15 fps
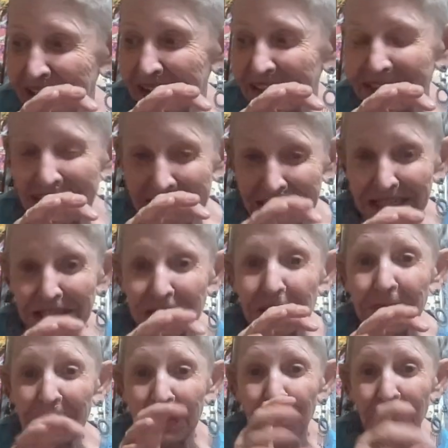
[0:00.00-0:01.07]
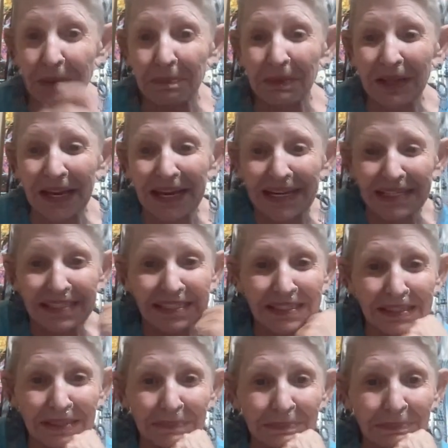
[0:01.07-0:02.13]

needed to be replaced.